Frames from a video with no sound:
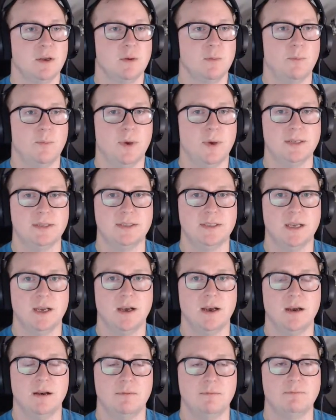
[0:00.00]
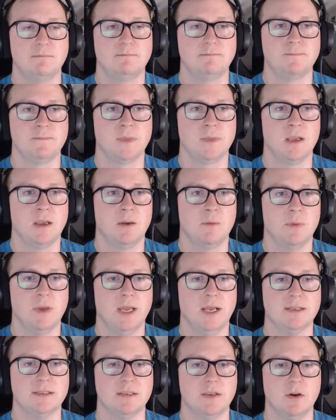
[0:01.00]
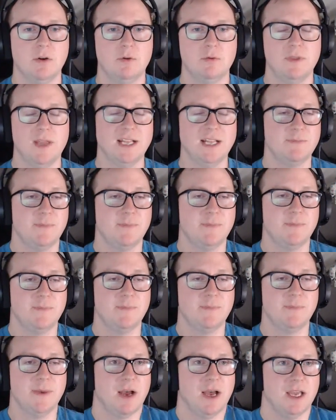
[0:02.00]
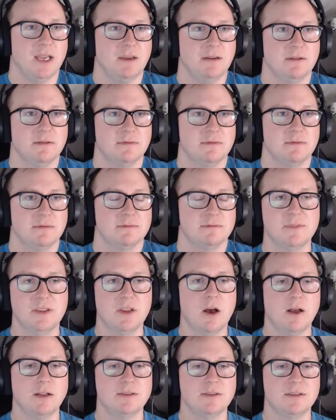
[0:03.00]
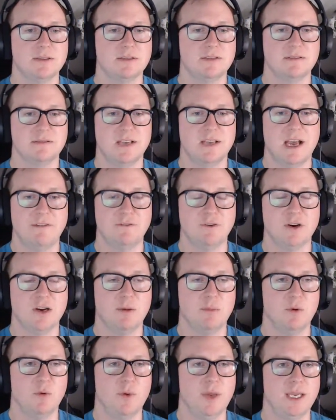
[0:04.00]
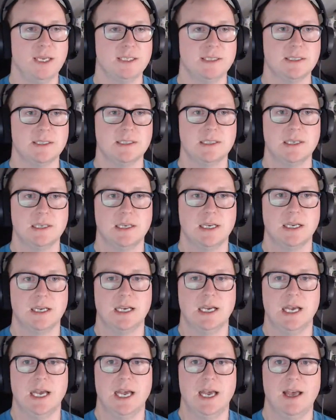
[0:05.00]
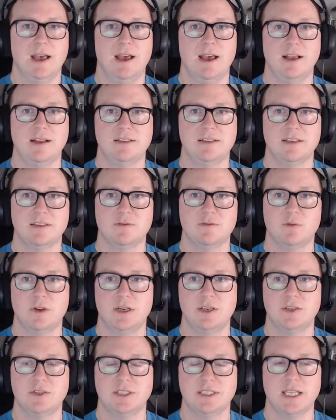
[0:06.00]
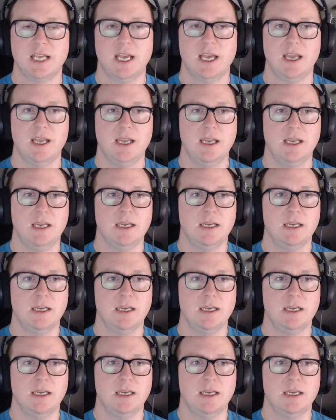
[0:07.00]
But yeah, so that's basically my thoughts after a couple weeks. And just wanted to say,